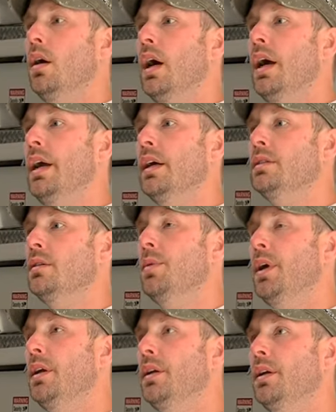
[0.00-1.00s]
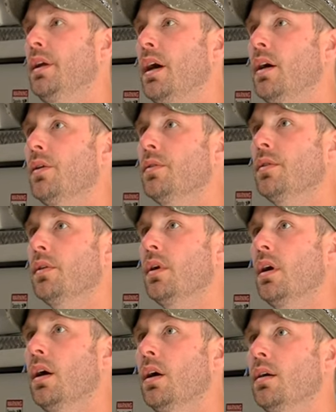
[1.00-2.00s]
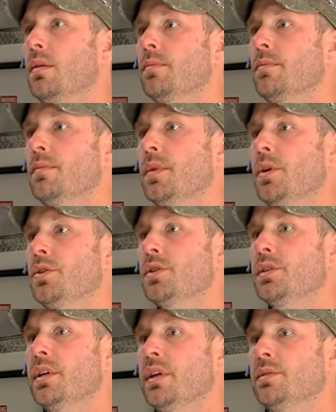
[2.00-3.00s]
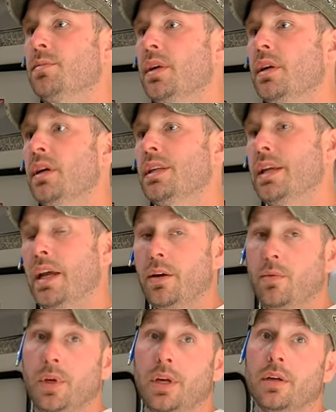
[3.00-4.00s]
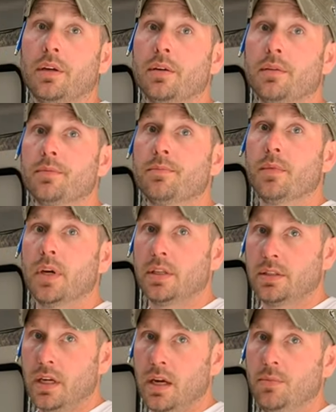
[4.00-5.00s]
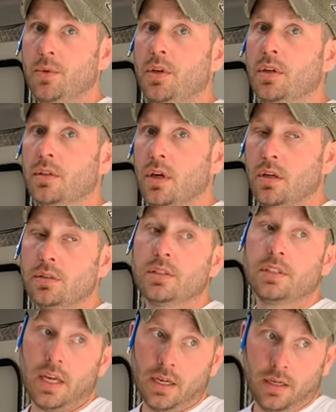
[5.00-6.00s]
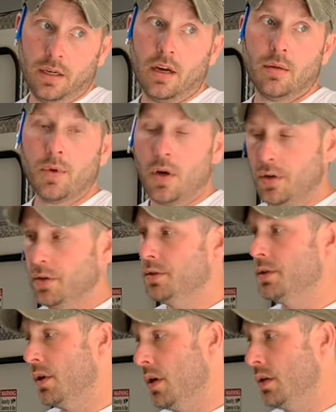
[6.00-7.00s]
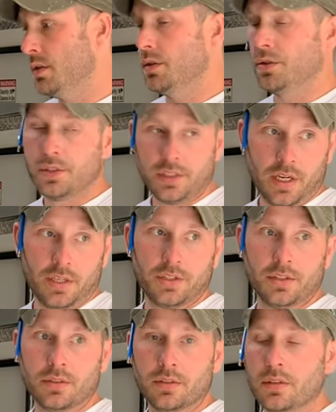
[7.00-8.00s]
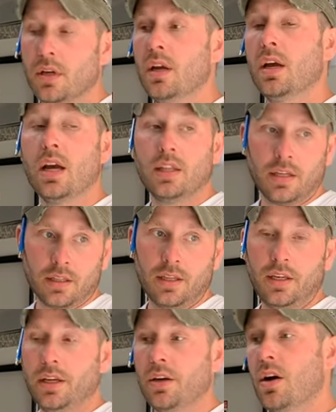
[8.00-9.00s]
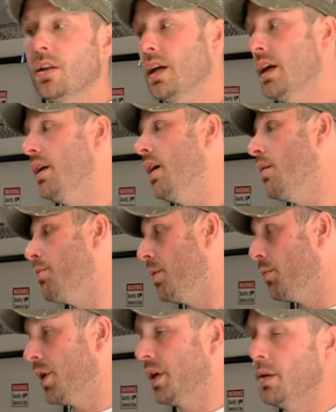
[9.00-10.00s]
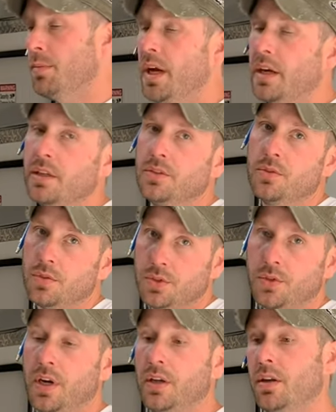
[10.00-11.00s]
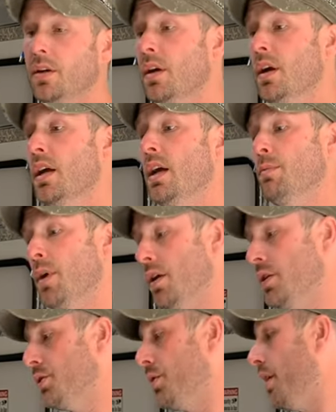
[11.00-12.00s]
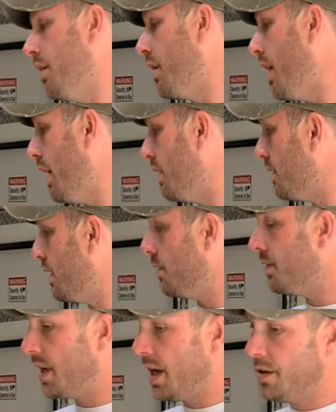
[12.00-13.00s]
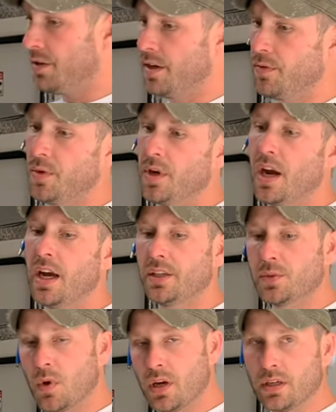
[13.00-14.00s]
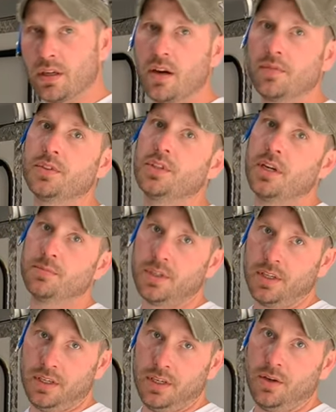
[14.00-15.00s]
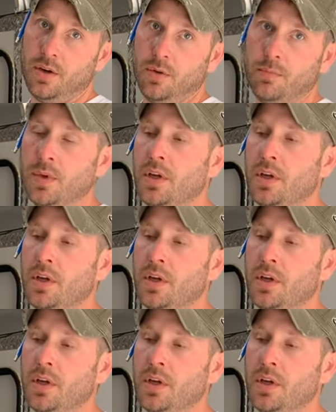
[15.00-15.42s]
I estimated it out, it usually saves me a day a week. By the time you get done setting up all your saws and your stations, and then cleaning all that up and bringing it back into a trailer. In my other trailer, I had stuff scattered everywhere. I just wanted it off the job so I could get home.